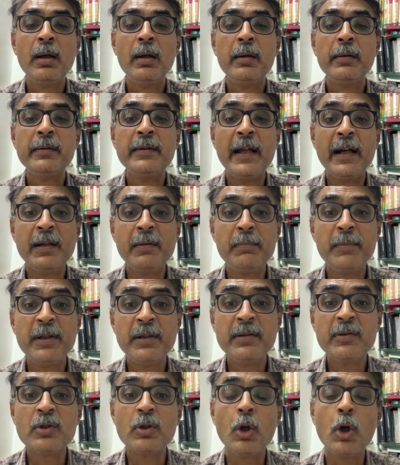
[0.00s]
That
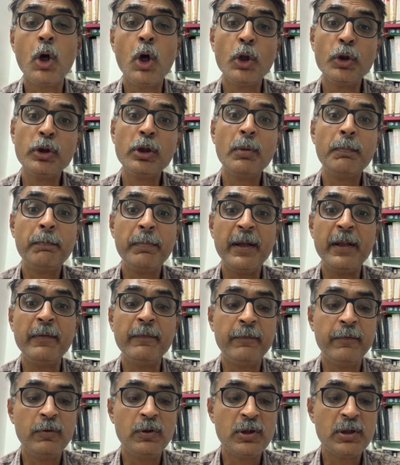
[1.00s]
means on the
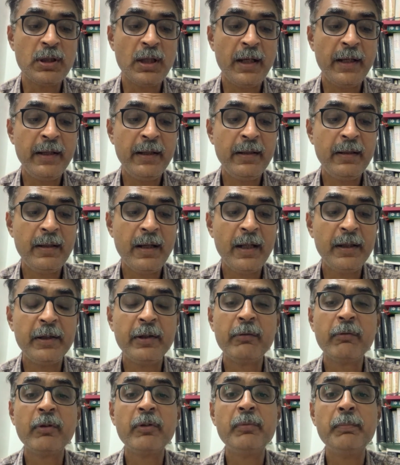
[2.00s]
painful side, and
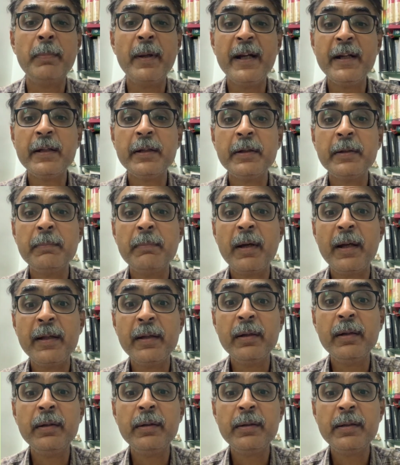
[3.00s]
it was better by
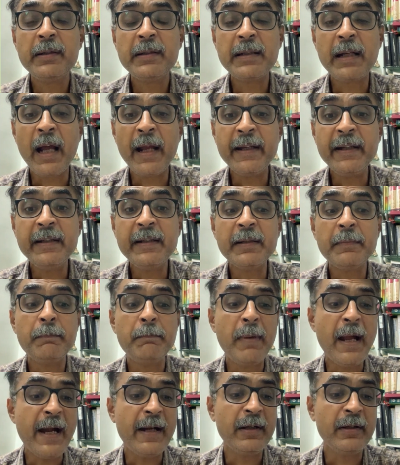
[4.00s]
a tight
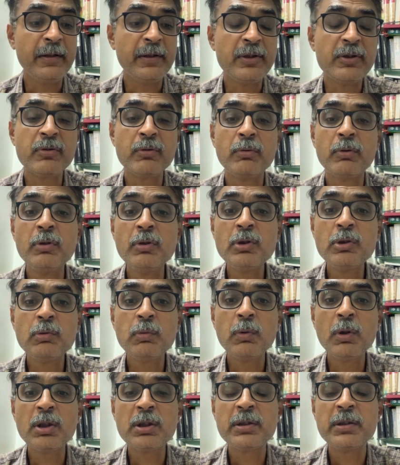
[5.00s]
bandage. This
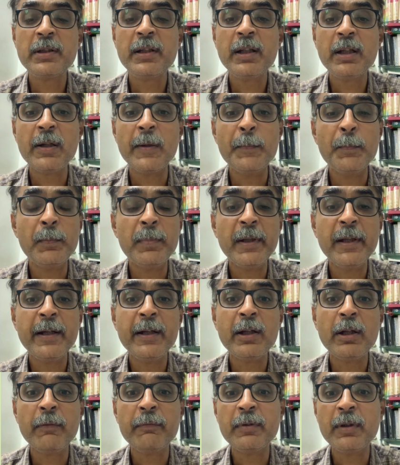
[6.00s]
was the
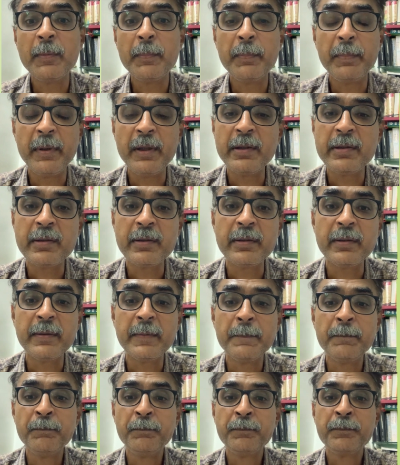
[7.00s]
complaint of the patient.
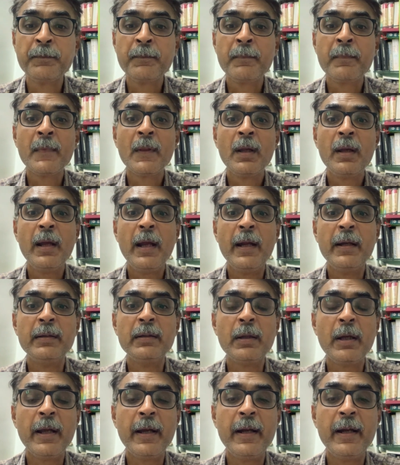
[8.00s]
And
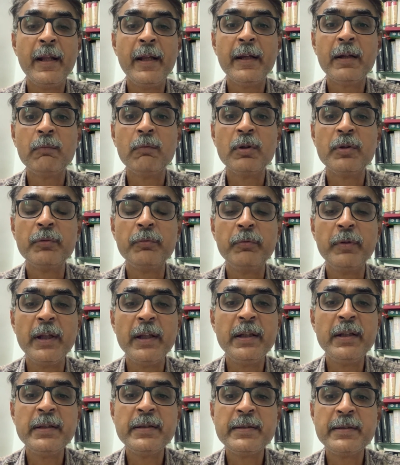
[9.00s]
the headache was
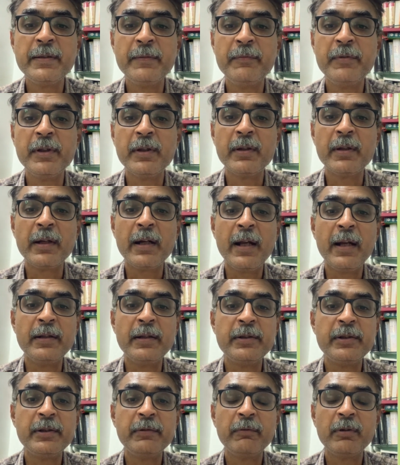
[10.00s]
very severe and
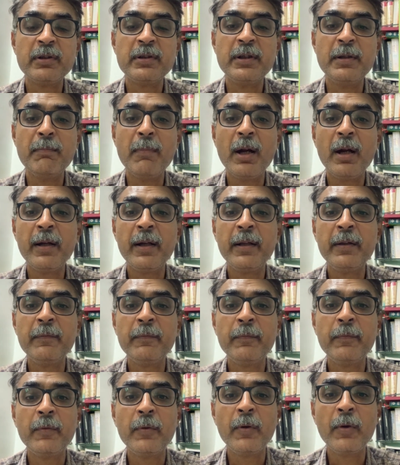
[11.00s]
she was demanding
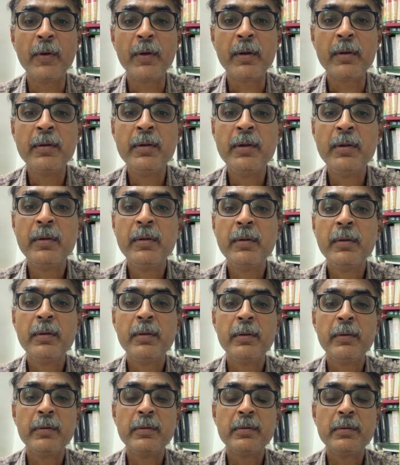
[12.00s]
for
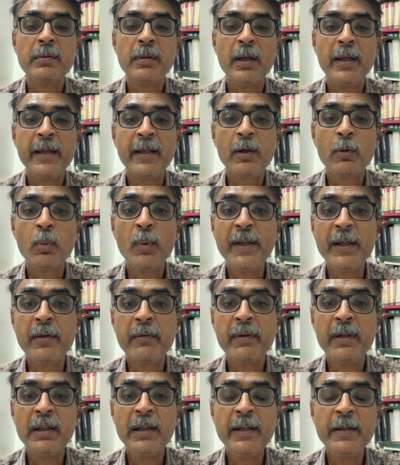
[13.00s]
a quick
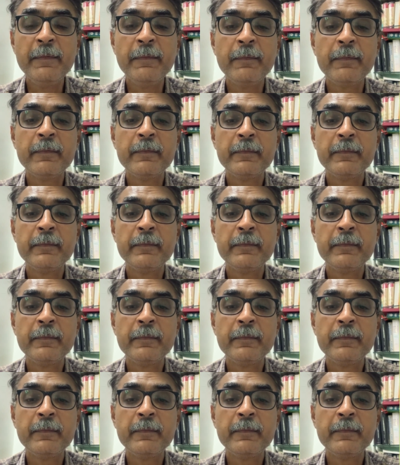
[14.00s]
relief.